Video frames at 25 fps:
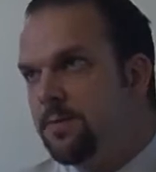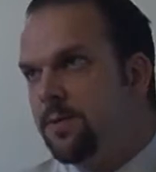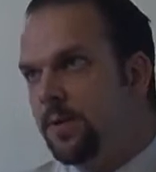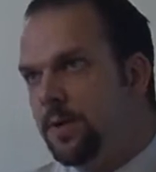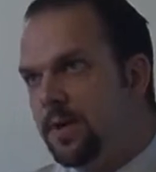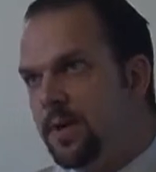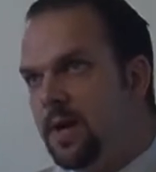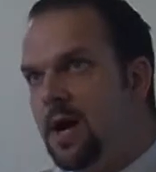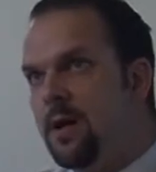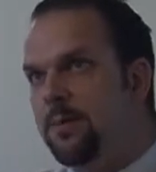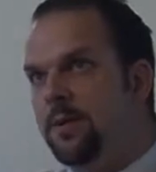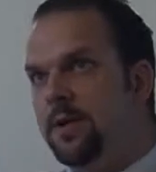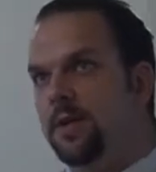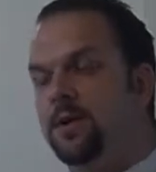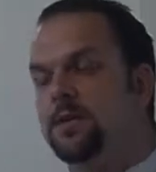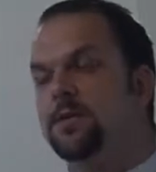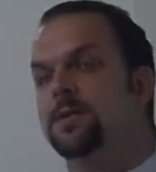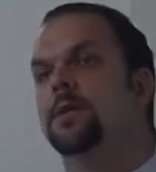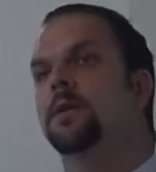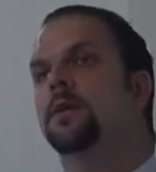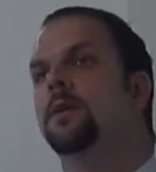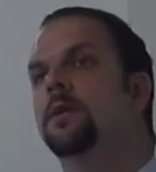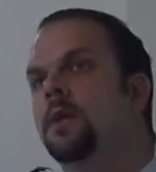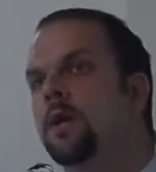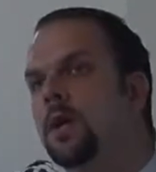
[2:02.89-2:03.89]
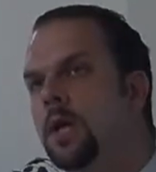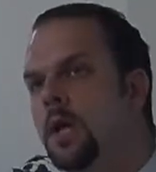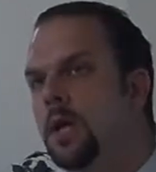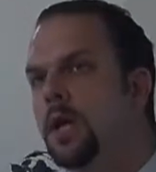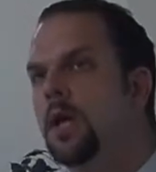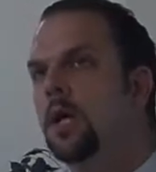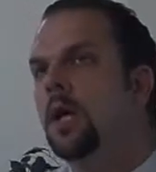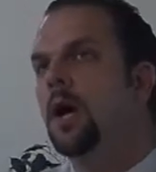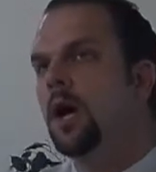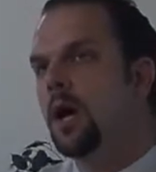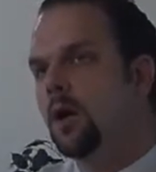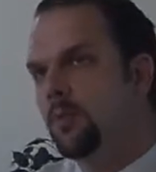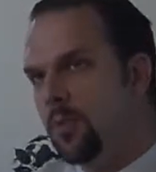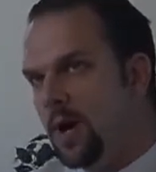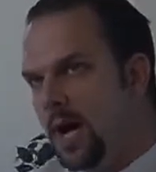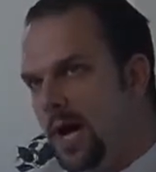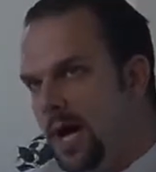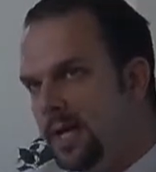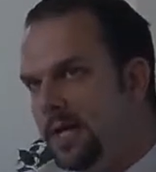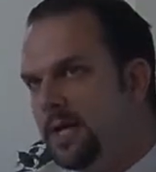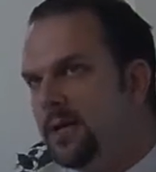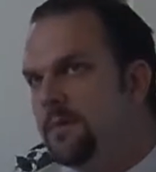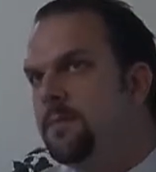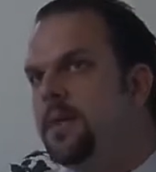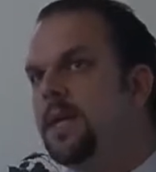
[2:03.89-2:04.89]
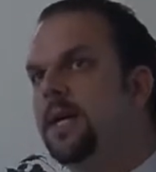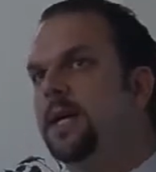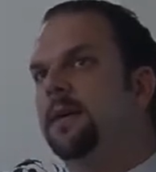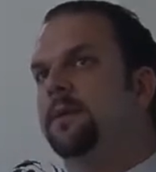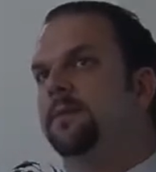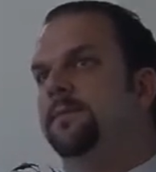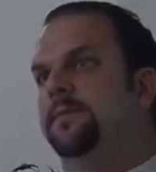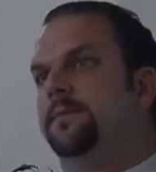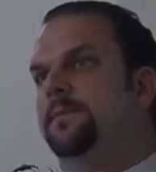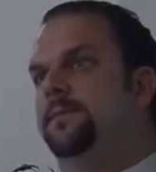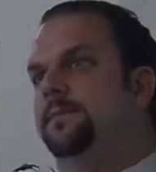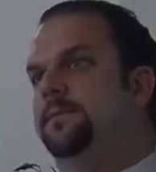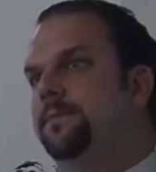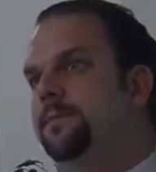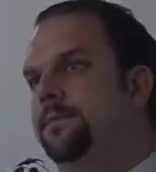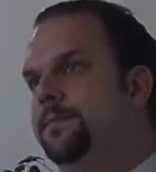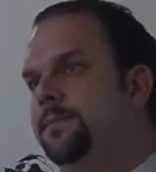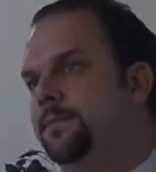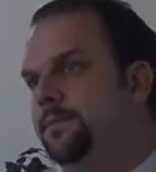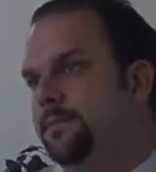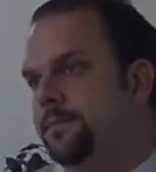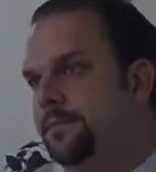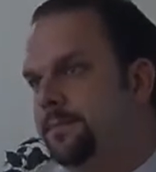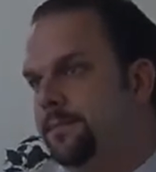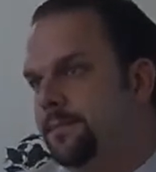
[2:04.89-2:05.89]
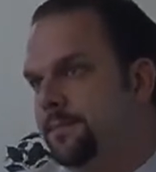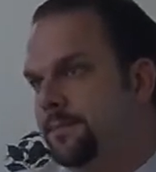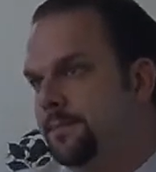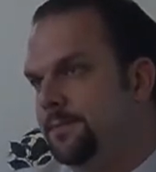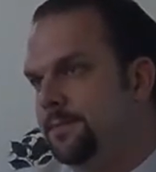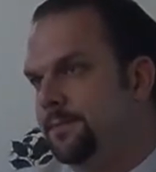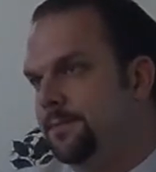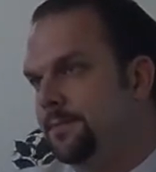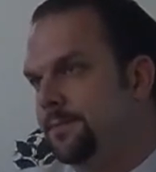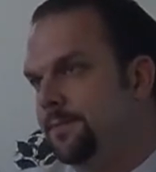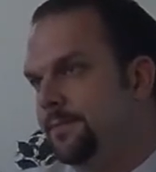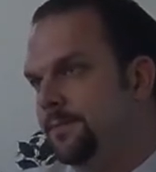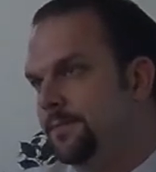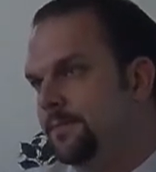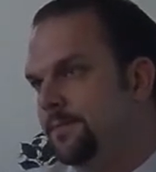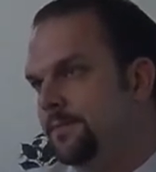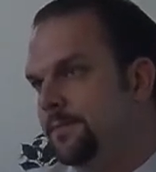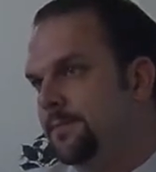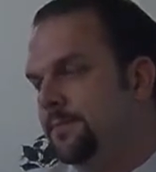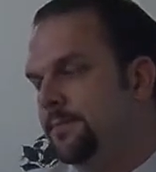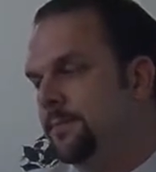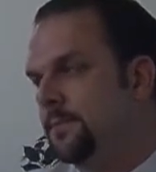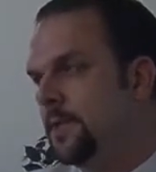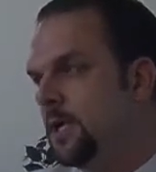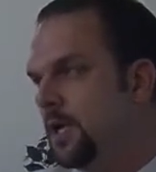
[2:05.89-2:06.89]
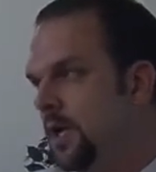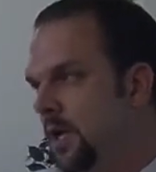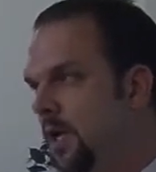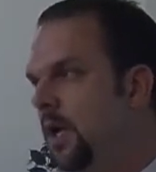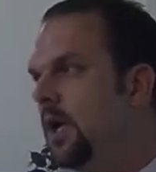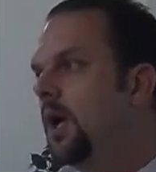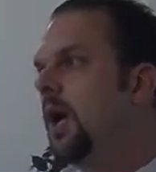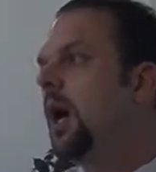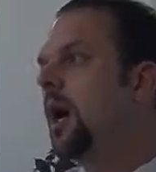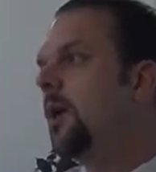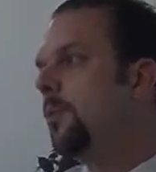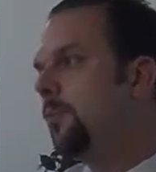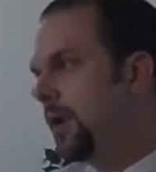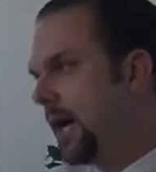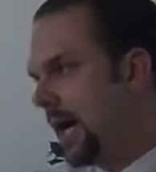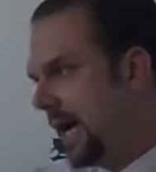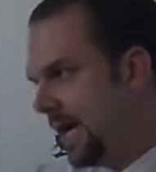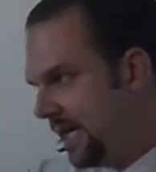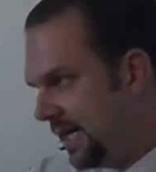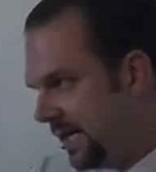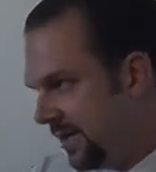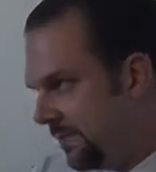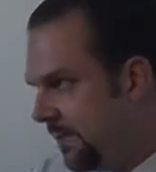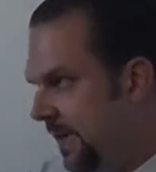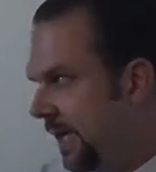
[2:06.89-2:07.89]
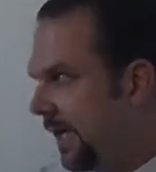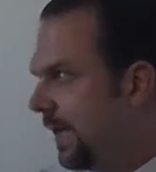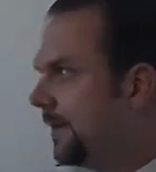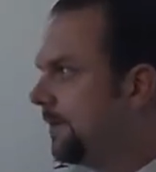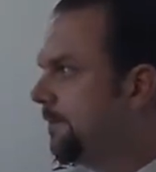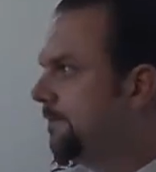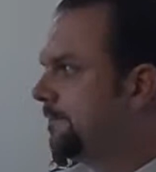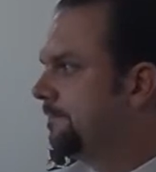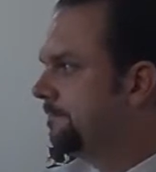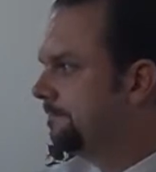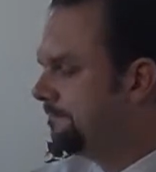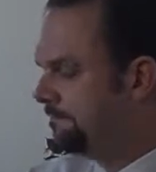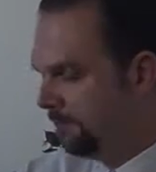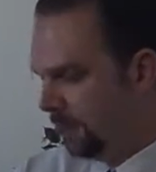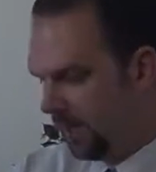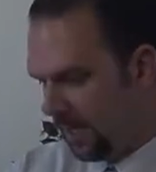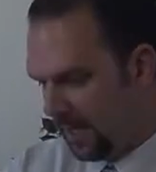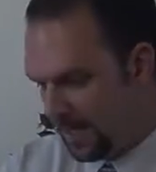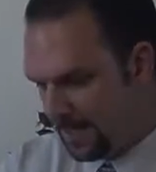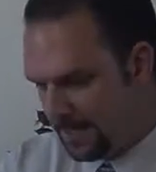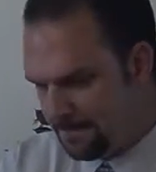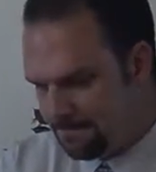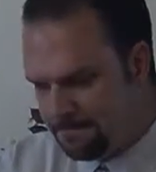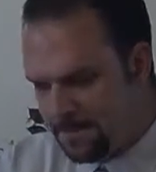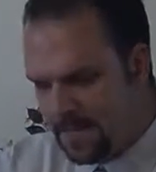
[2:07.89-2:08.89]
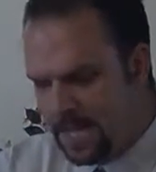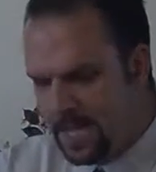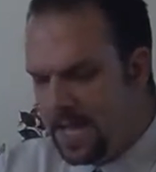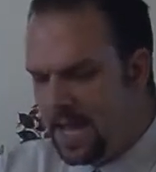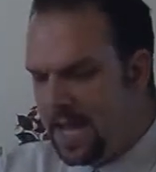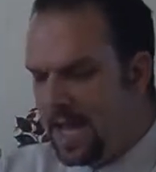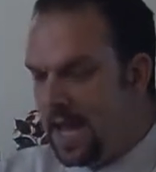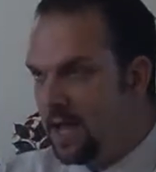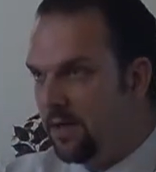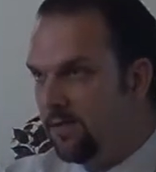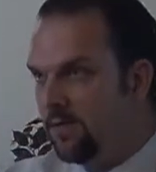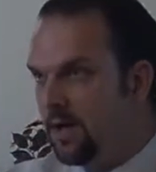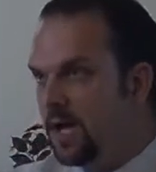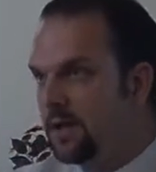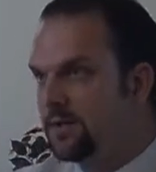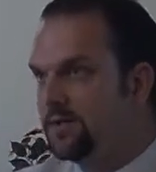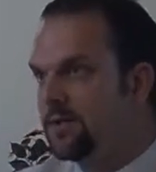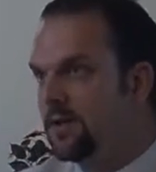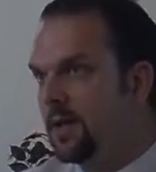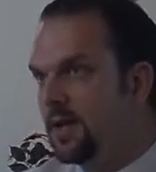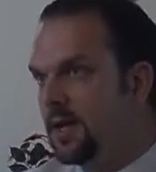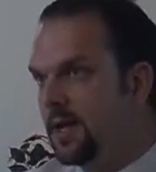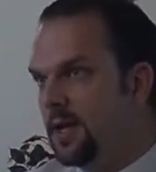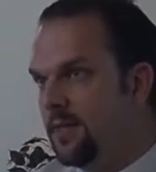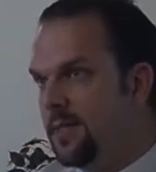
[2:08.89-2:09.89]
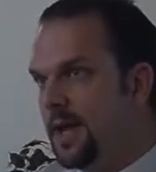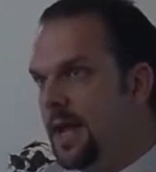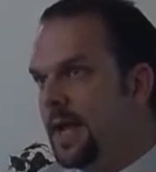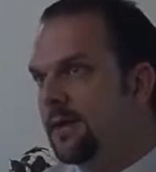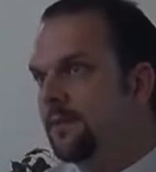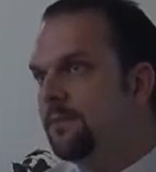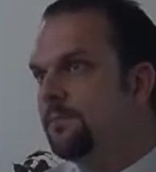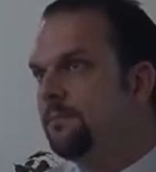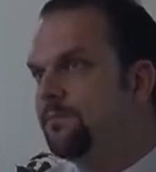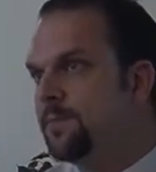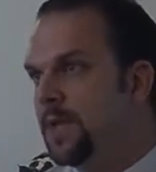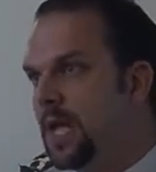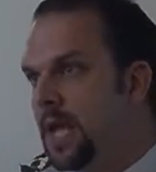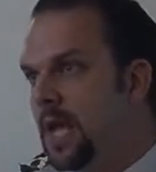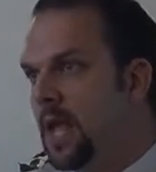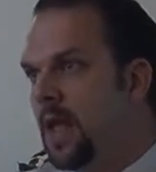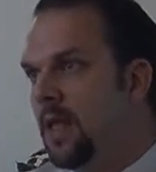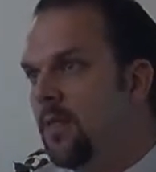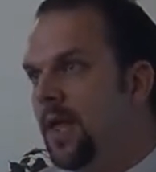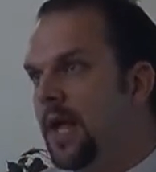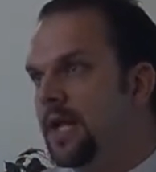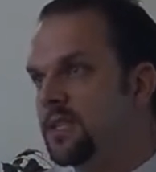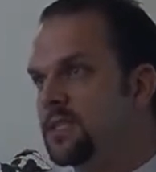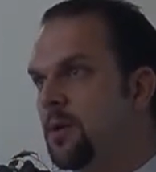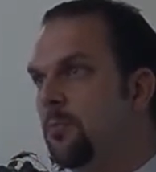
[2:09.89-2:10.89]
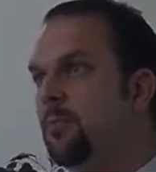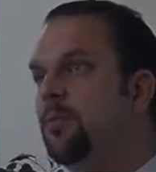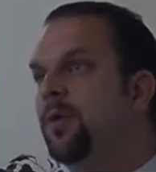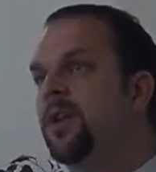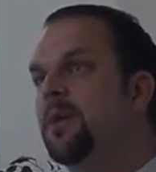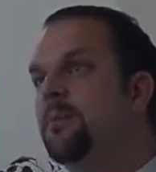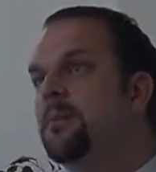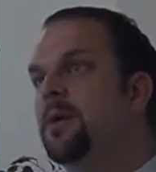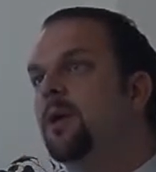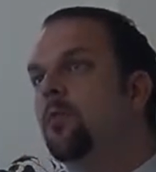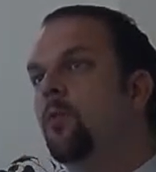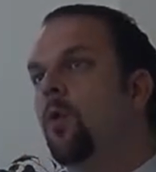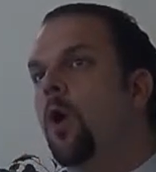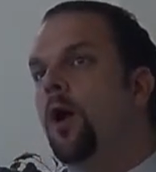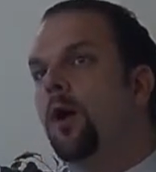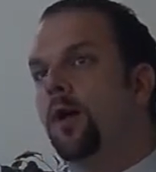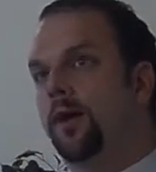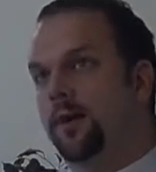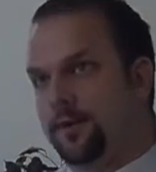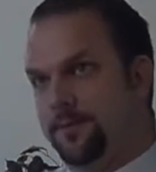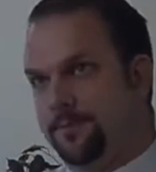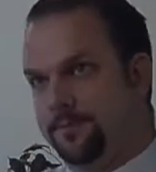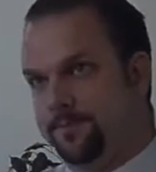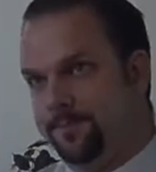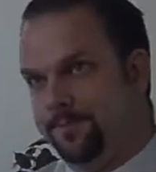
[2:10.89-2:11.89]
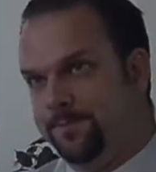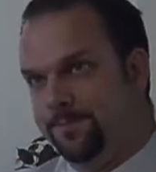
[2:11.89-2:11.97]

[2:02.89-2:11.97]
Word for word: pretty obvious. Abide in me. Amen. Abide in me. Okay? And I'll tell you, that's a pretty big work,